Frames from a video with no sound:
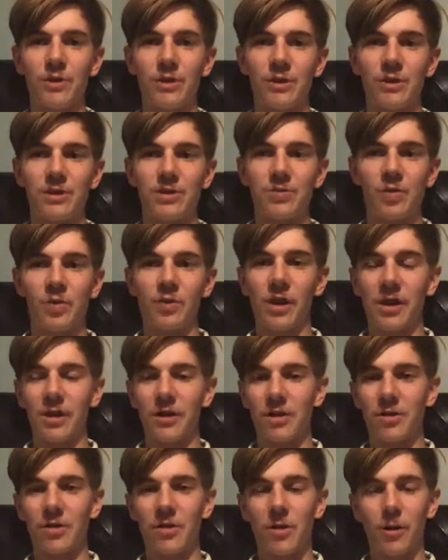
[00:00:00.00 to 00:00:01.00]
It's more
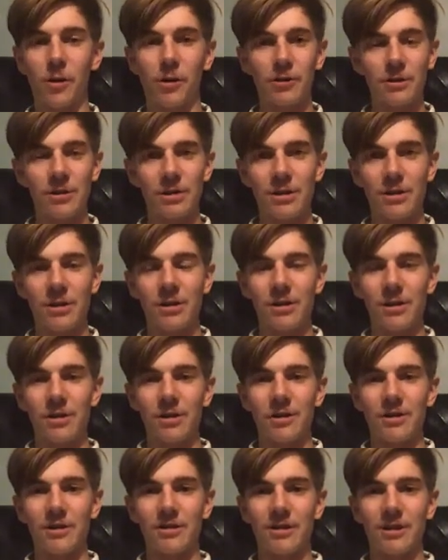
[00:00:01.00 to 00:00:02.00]
like a cult
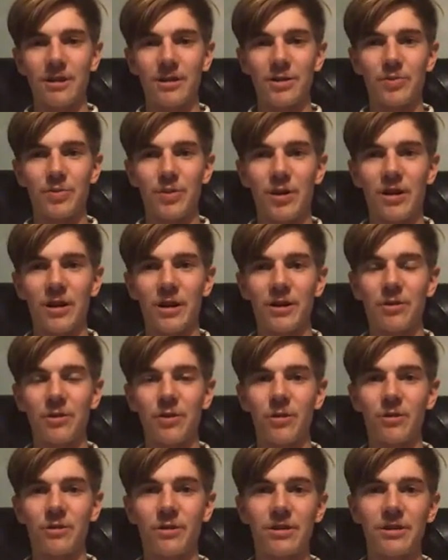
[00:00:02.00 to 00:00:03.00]
that's behind
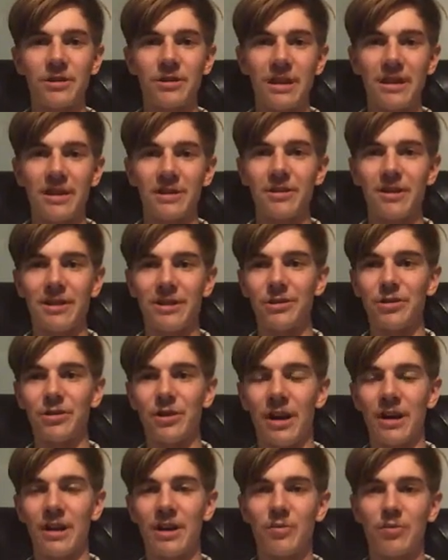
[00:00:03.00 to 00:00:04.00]
all this
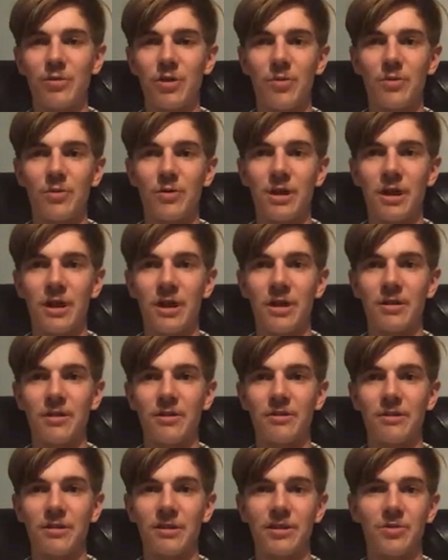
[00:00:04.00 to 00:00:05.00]
anti-China
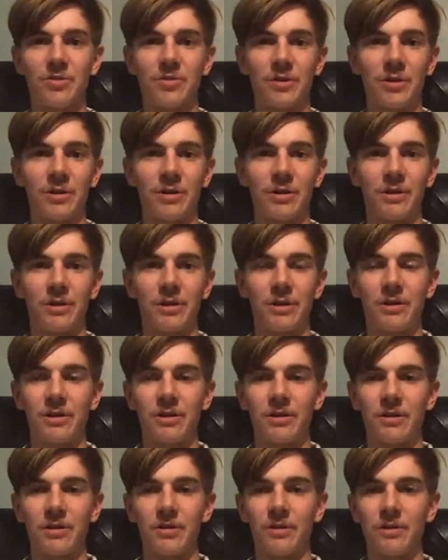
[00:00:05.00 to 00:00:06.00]
propaganda that's been
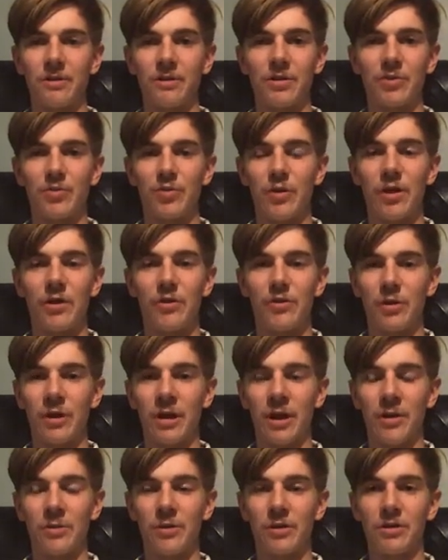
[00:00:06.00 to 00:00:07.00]
spread
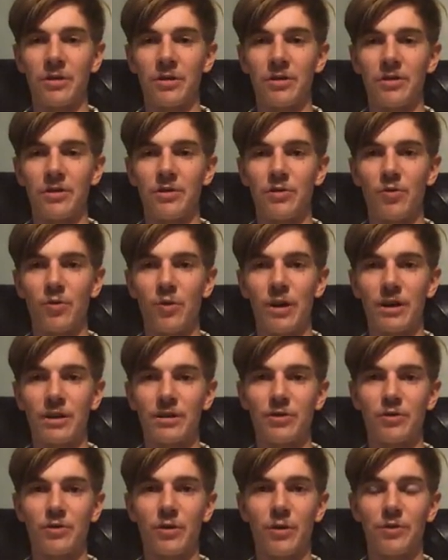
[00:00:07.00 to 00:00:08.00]
around in the
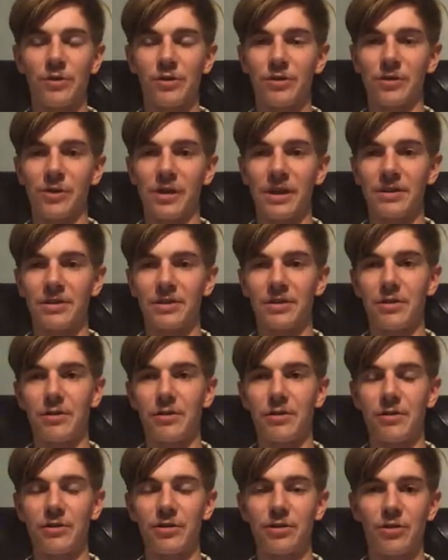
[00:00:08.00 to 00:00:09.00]
U.S. throughout this last
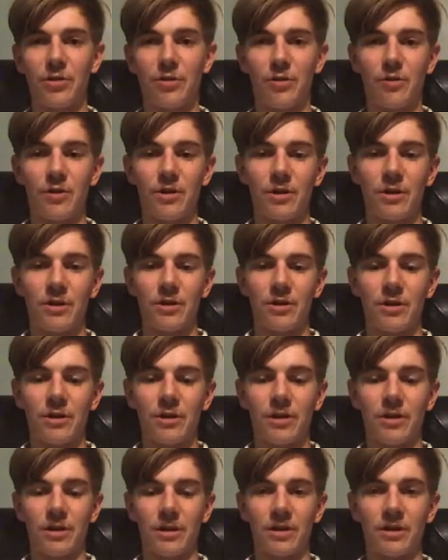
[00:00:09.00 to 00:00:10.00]
year or so.
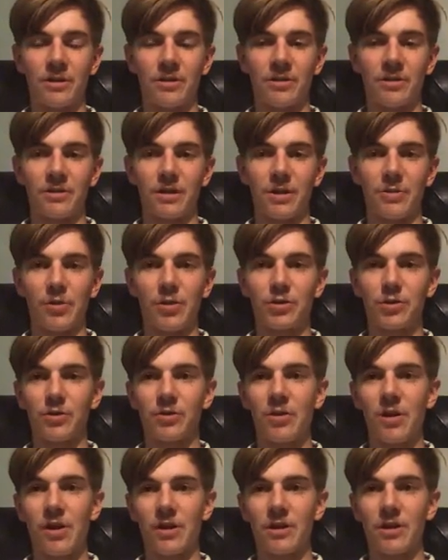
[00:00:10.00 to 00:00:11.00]
And I'm
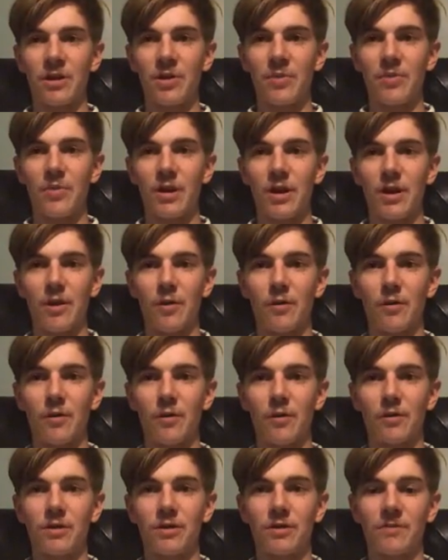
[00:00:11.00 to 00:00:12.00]
also talking about
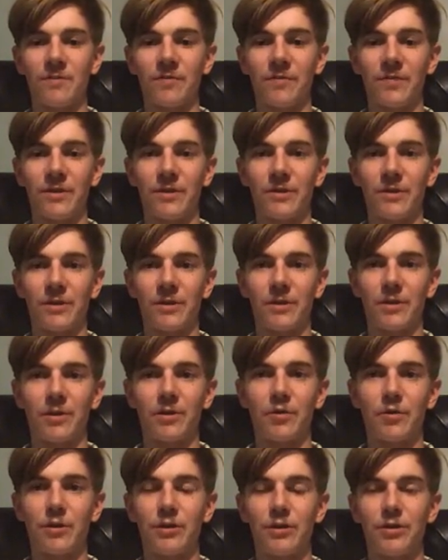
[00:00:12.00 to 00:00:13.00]
the
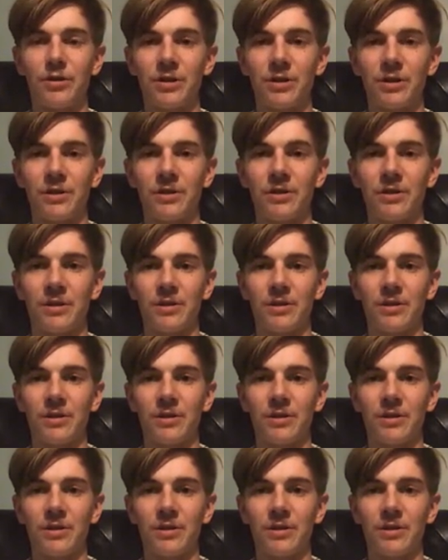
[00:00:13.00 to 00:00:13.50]
Christian